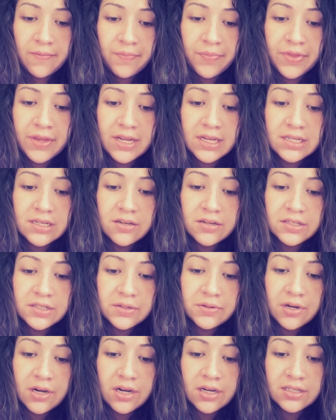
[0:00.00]
This
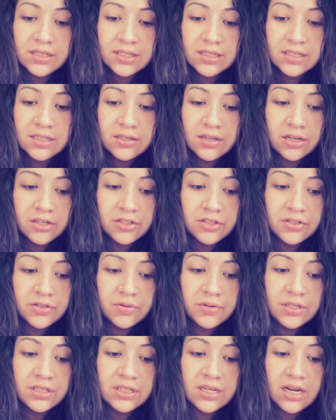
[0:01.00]
also causes a larger
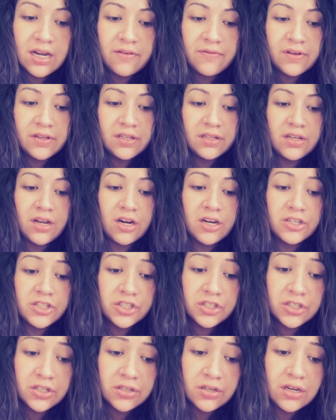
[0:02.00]
twin to have a
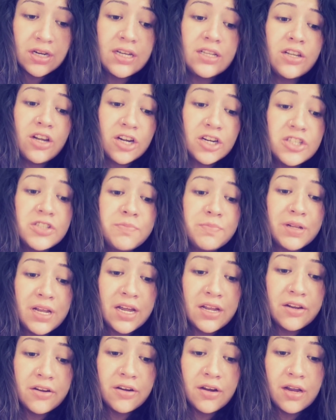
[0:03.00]
large
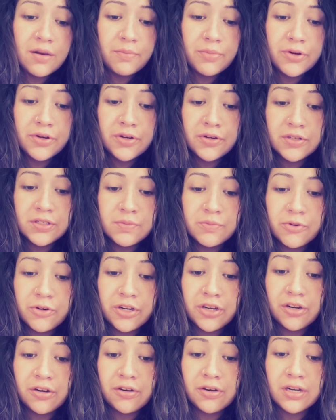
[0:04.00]
bladder and produce more
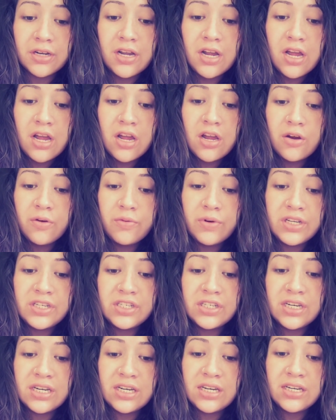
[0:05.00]
urine,
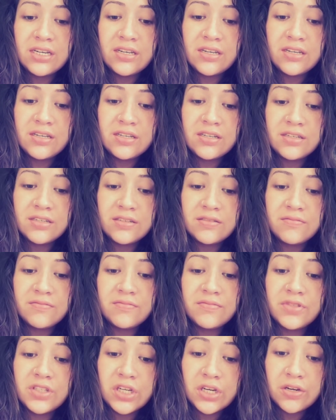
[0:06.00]
which in
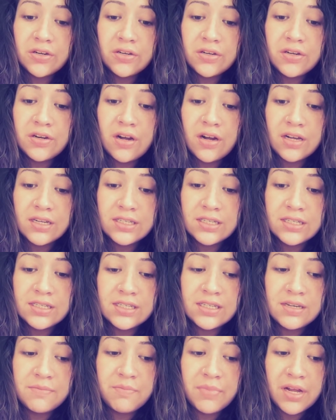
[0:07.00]
turn causes
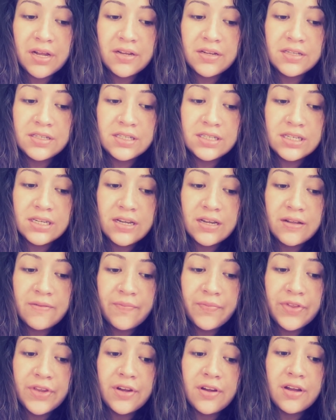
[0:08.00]
an imbalance
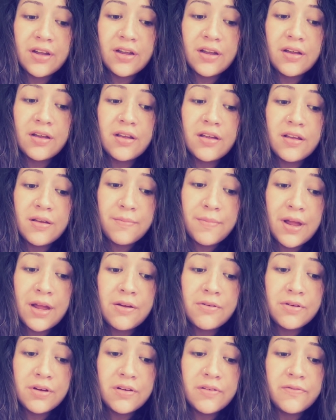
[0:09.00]
in the
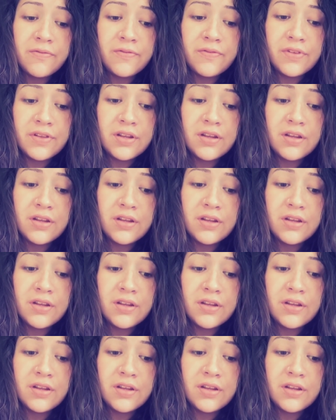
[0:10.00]
amount of